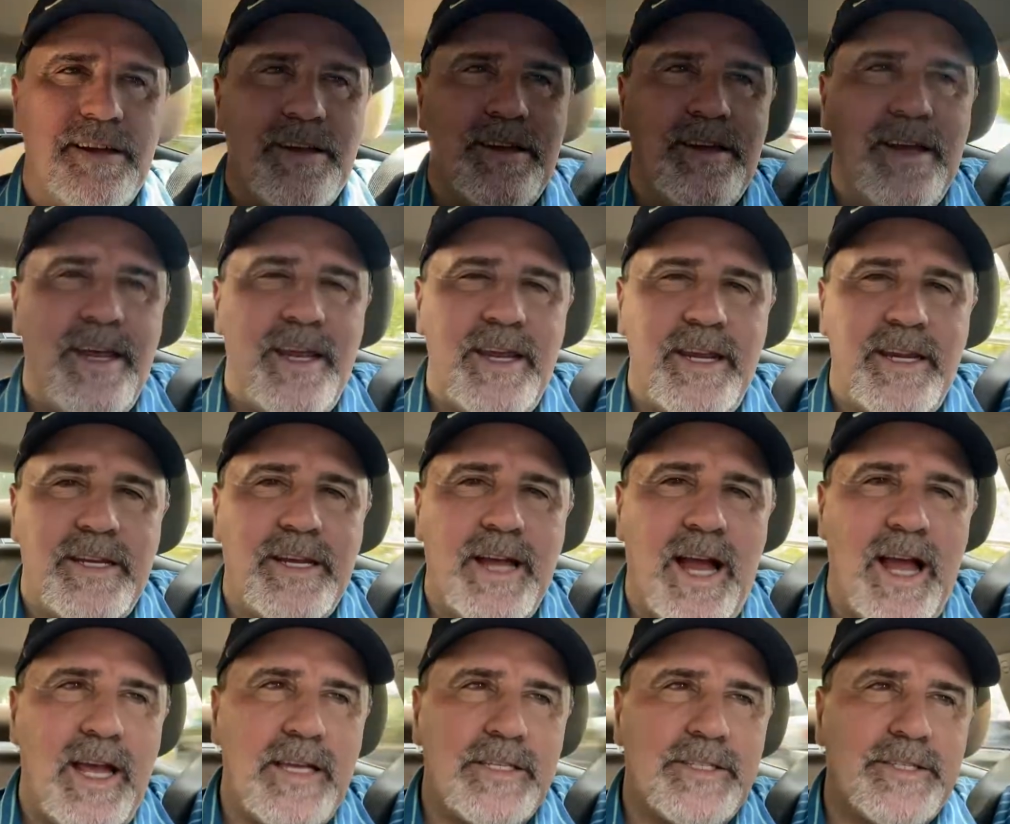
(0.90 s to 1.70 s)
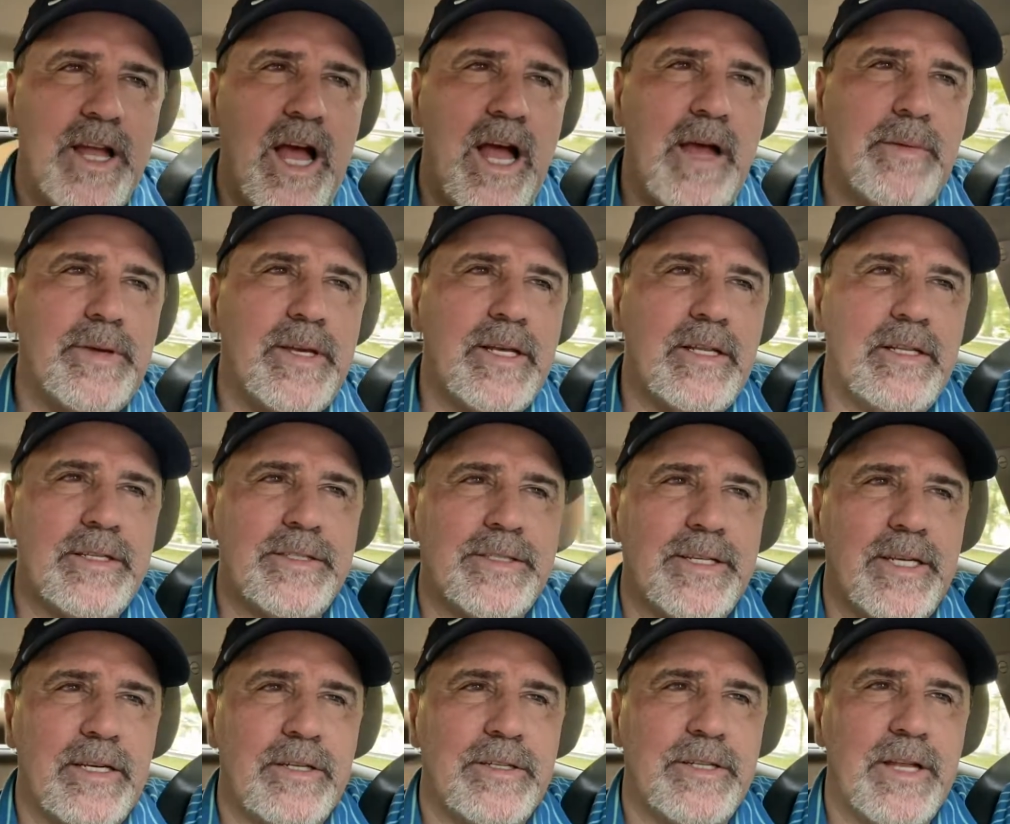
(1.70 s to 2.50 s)
Hey guys, Tom
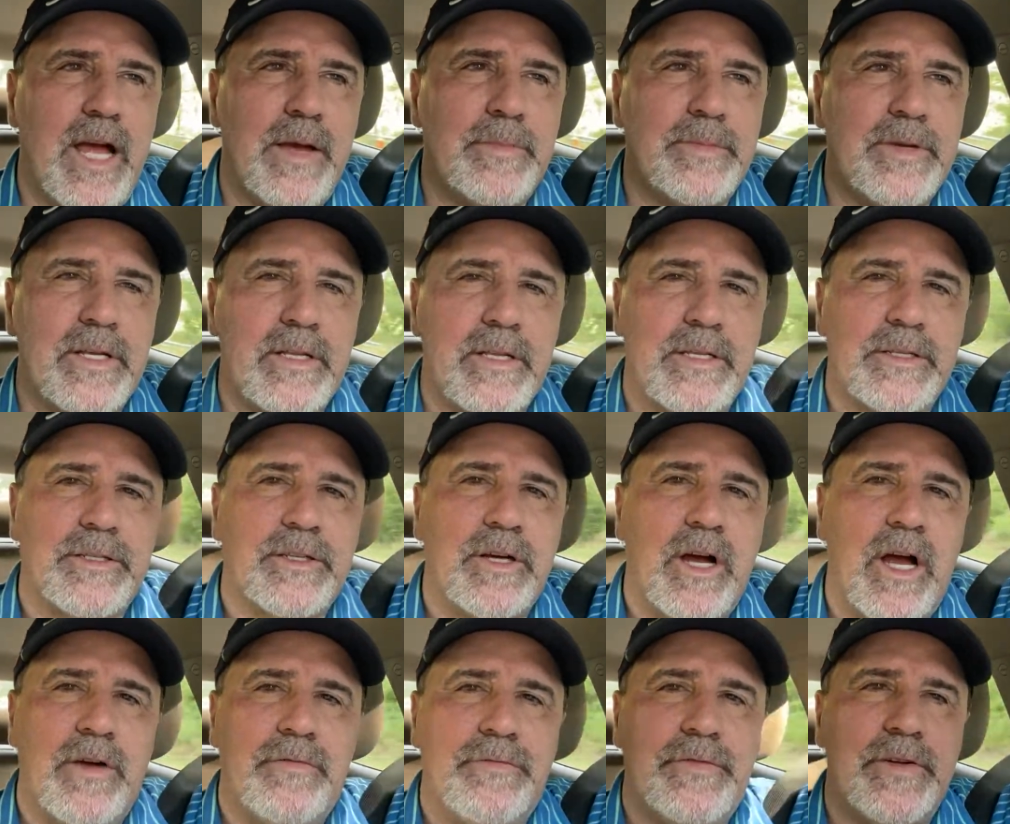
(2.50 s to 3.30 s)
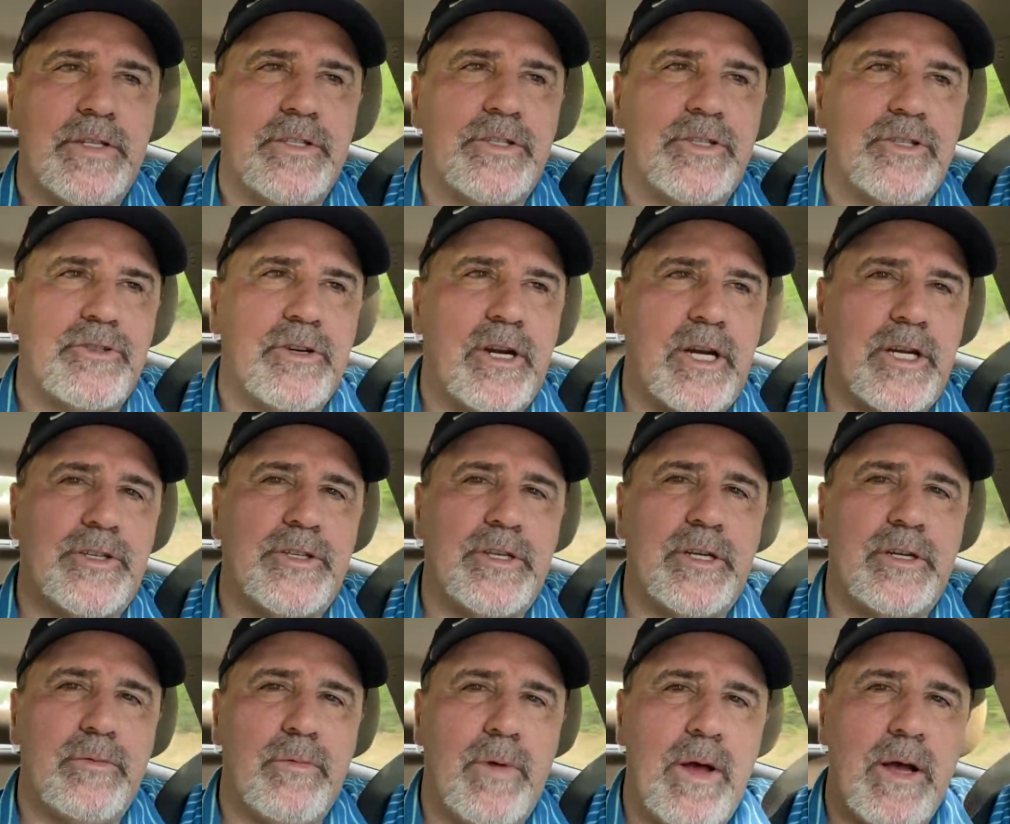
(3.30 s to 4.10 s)
Gillis here, Tom Gillis Golf
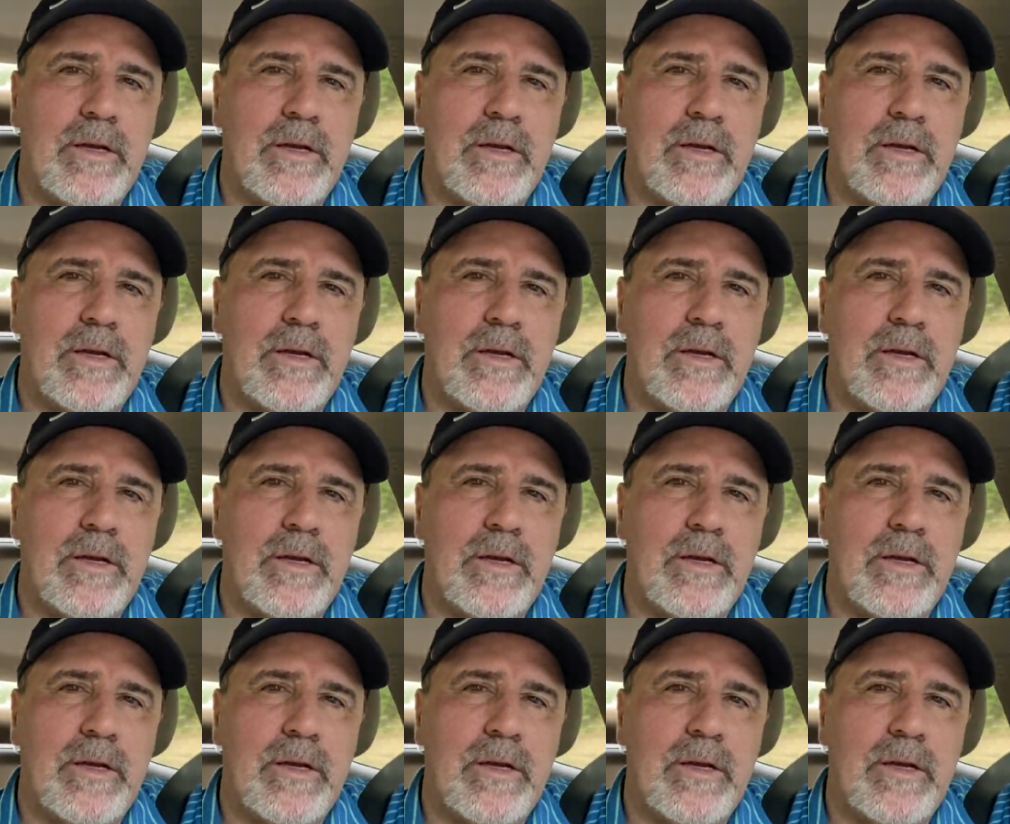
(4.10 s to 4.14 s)
Instruction.